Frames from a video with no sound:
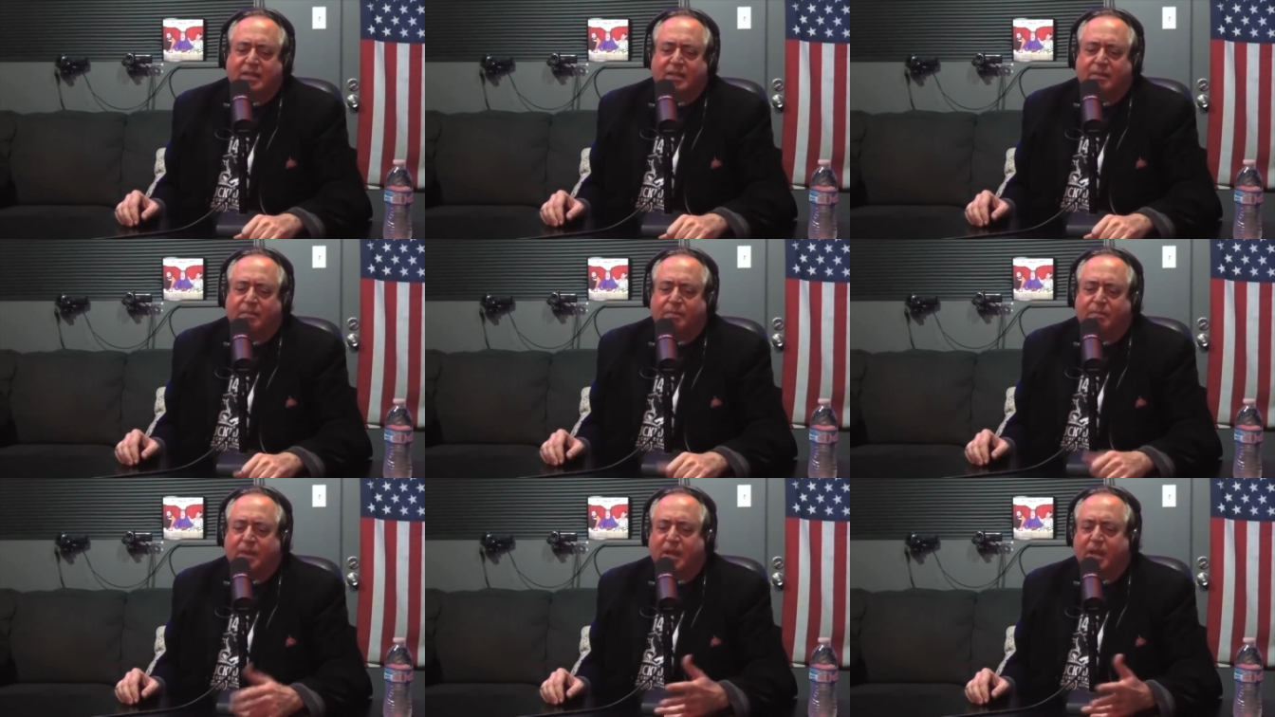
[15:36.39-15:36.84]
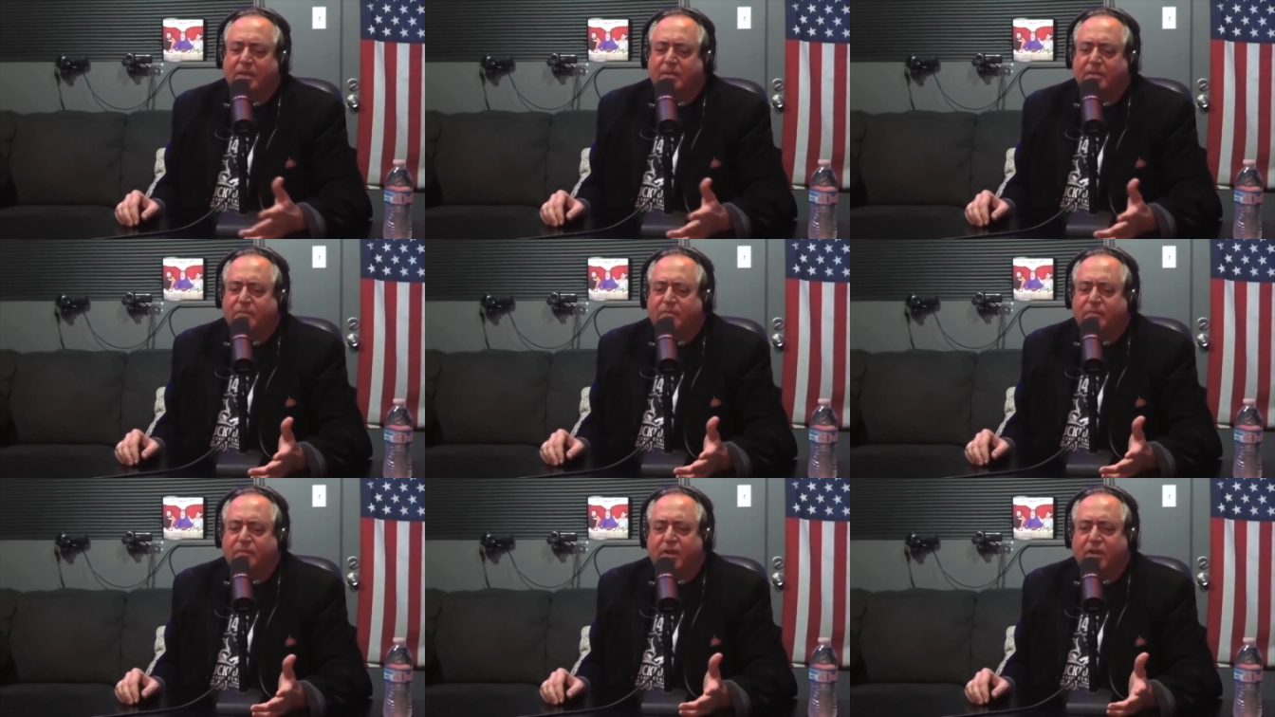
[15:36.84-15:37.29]
Uh, Pete
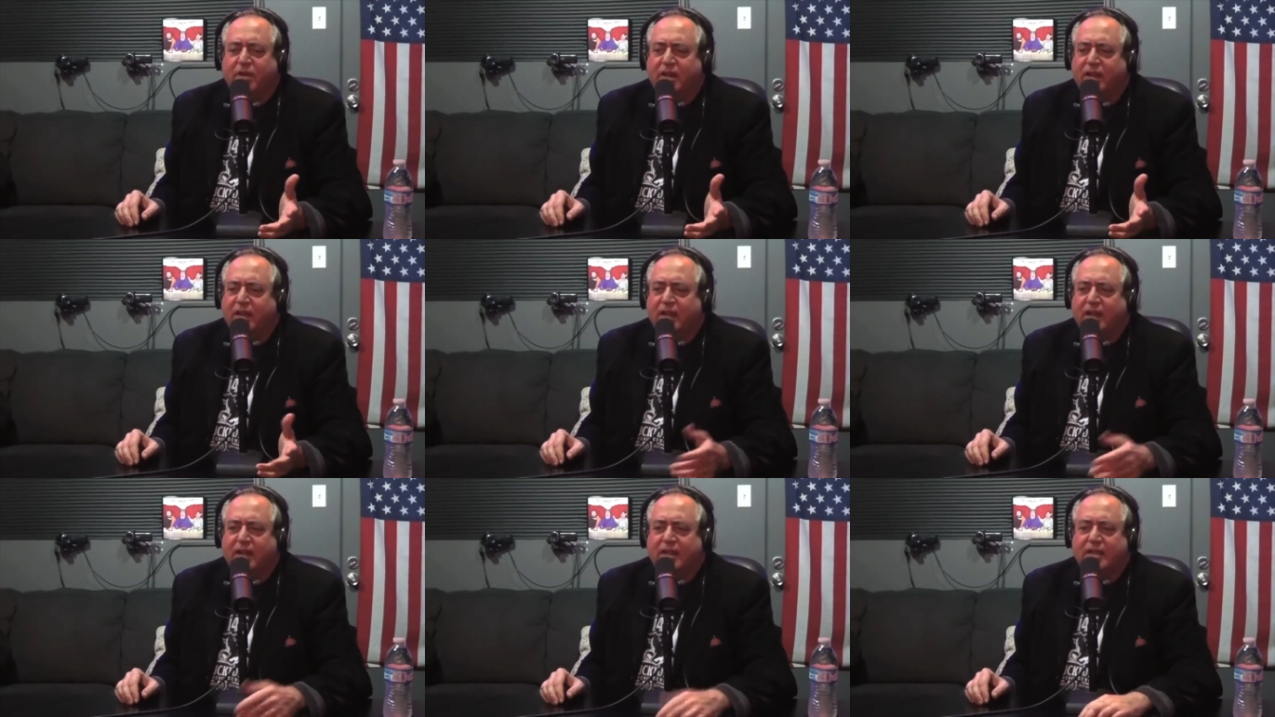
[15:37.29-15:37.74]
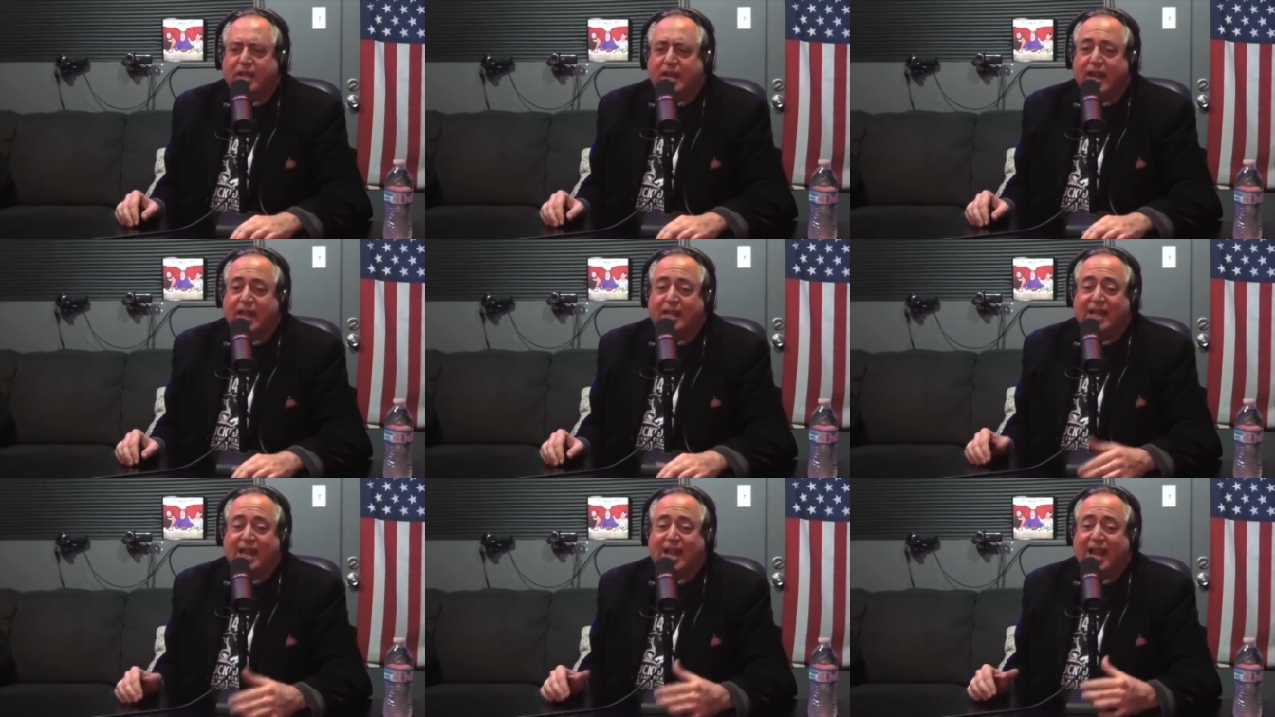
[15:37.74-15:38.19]
Farrelly got attacked.